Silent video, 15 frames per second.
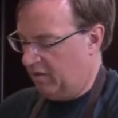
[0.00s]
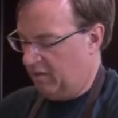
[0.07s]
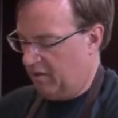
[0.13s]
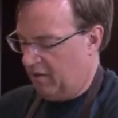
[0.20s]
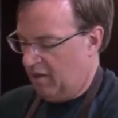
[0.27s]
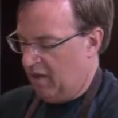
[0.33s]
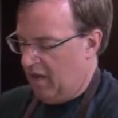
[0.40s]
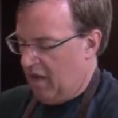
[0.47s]

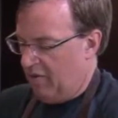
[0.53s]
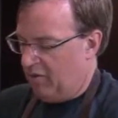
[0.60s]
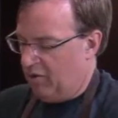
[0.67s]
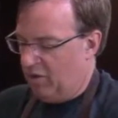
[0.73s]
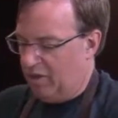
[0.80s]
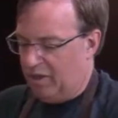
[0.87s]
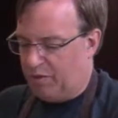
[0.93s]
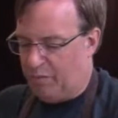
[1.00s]
If you're
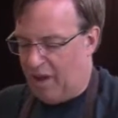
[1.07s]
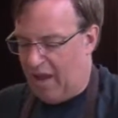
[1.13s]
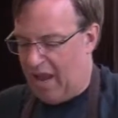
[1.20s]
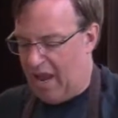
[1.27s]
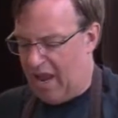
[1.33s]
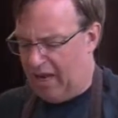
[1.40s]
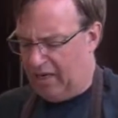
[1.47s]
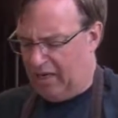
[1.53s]
doing this by
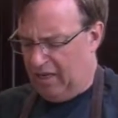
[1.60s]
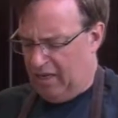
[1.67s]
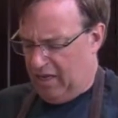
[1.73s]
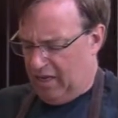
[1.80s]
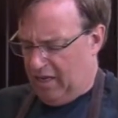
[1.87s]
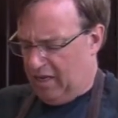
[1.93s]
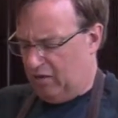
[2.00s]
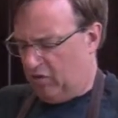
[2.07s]
hand,
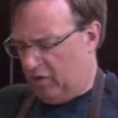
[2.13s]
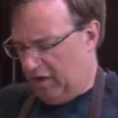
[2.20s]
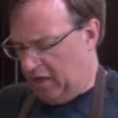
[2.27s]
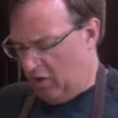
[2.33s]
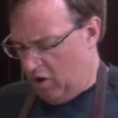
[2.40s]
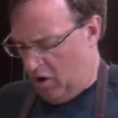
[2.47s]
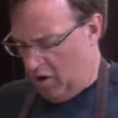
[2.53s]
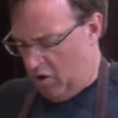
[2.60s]
it's going to take
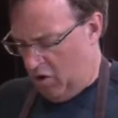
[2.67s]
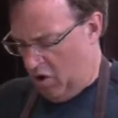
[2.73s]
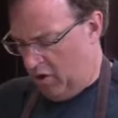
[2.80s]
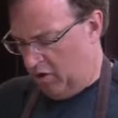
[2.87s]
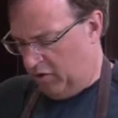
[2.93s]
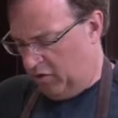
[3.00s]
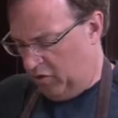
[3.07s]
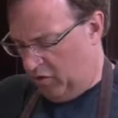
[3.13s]
a lot
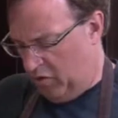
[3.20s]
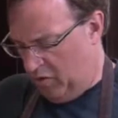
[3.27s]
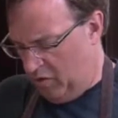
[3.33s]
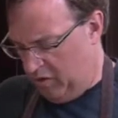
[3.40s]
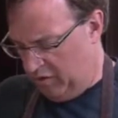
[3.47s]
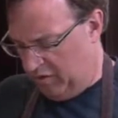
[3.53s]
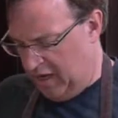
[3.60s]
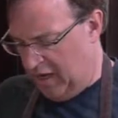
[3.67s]
longer. So
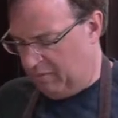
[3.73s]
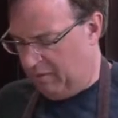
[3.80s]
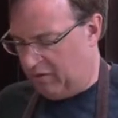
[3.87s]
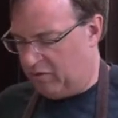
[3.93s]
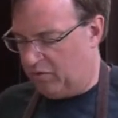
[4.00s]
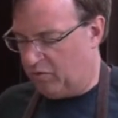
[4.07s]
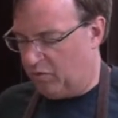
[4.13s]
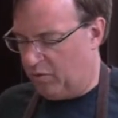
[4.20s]
stand
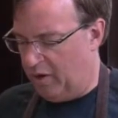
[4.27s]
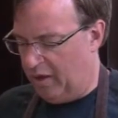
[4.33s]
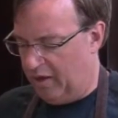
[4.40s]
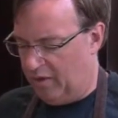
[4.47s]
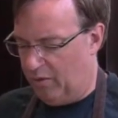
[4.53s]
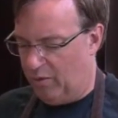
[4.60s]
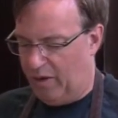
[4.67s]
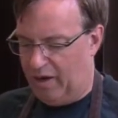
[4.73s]
mixer is really
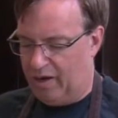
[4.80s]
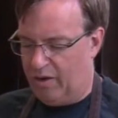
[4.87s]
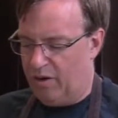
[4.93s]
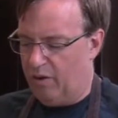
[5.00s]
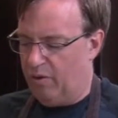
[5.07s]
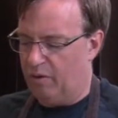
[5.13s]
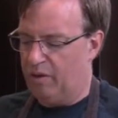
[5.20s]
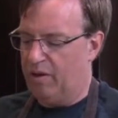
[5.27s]
the way to
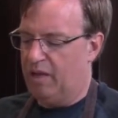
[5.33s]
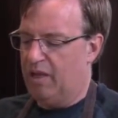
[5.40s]
go.